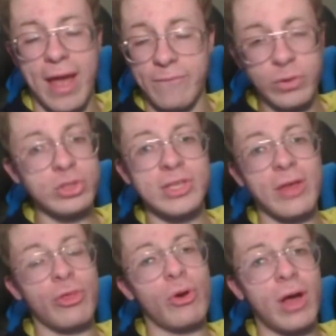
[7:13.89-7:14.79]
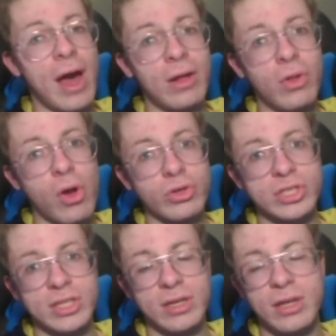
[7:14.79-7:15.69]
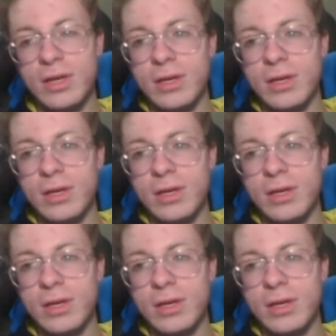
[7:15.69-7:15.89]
At first, I thought Kyle Larson